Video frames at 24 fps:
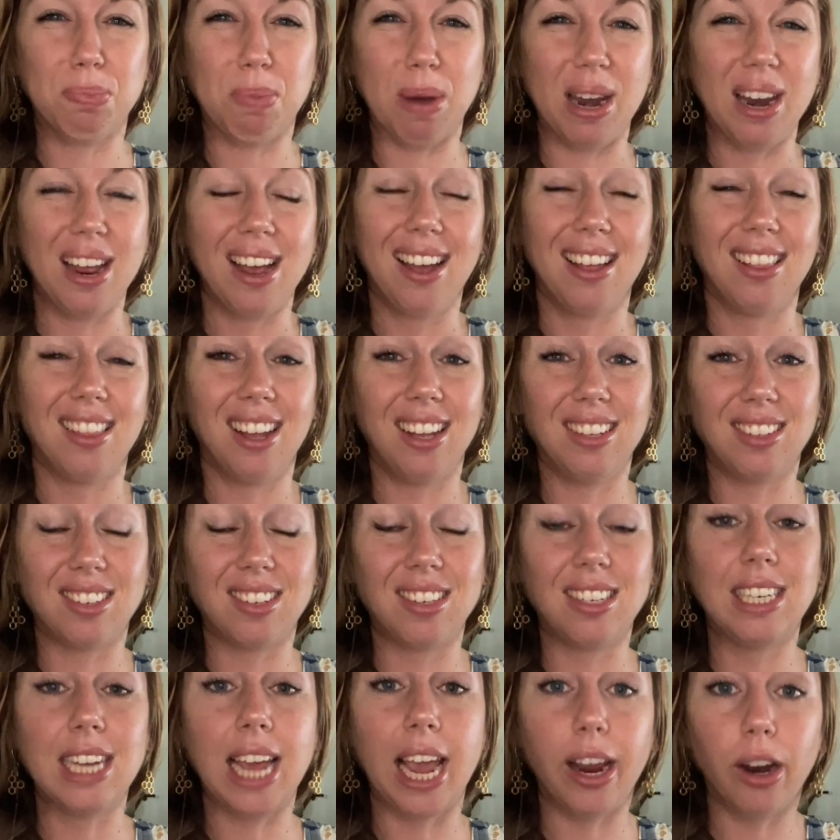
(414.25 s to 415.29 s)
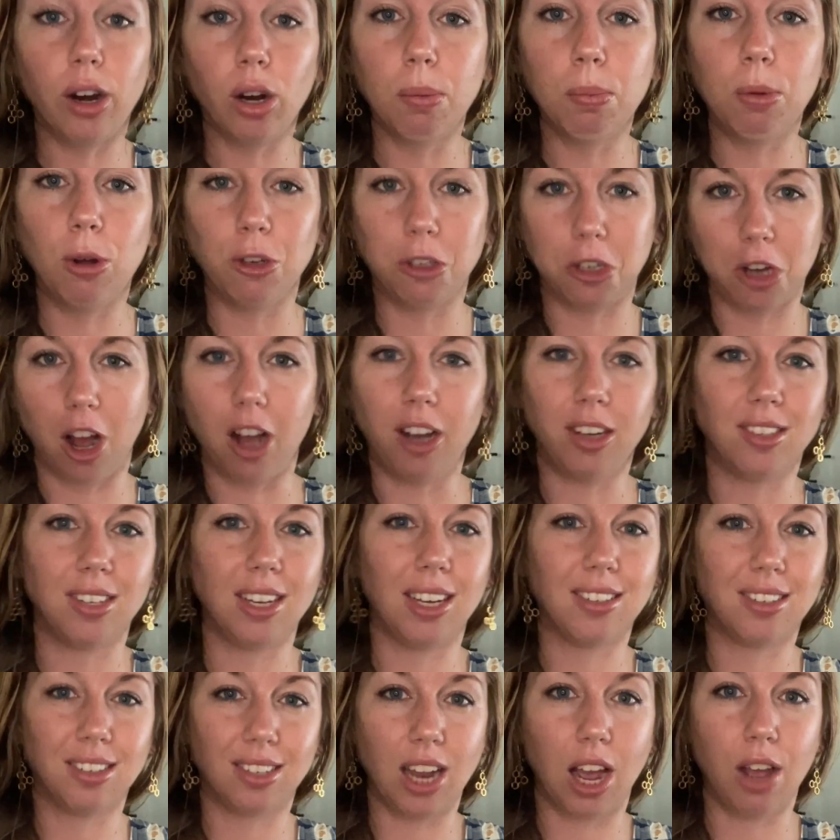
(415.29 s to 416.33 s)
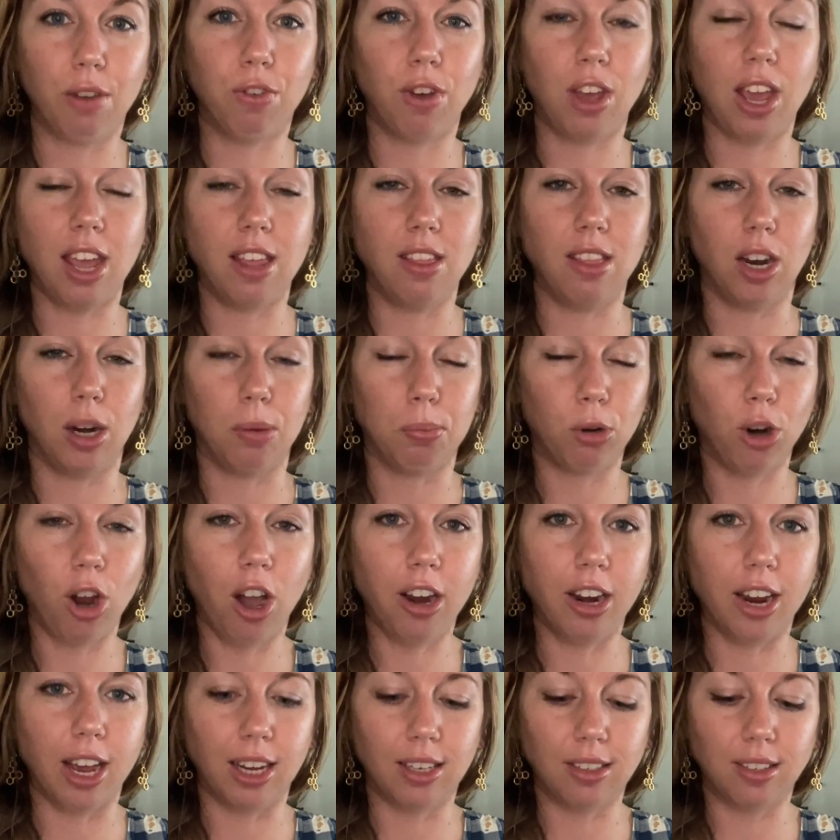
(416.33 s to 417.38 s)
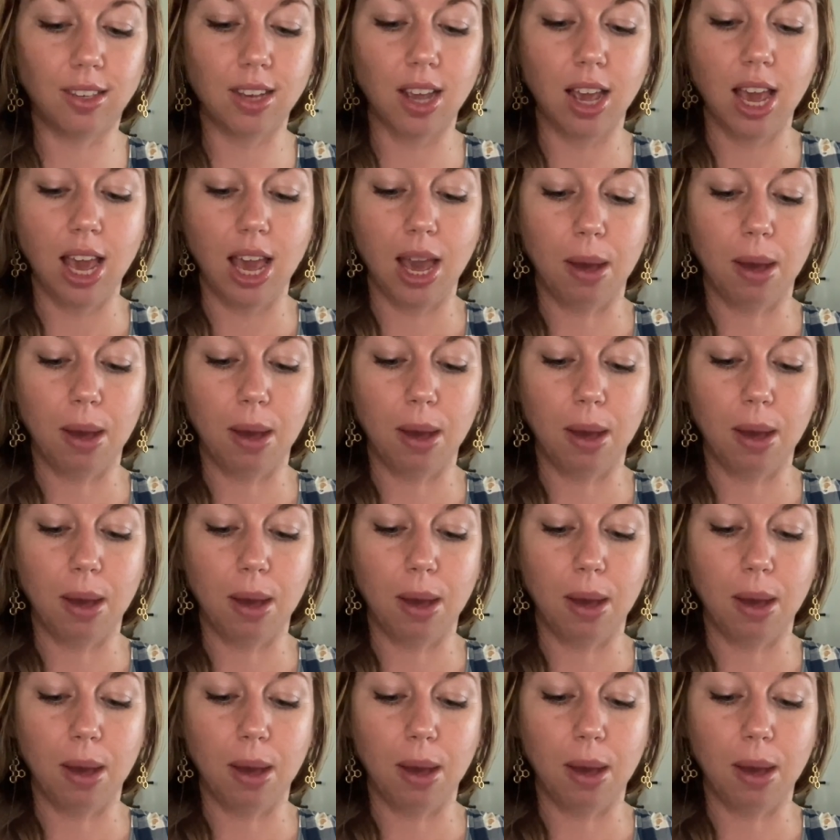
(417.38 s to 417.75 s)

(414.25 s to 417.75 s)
but it's terrible toxic stuff in their products,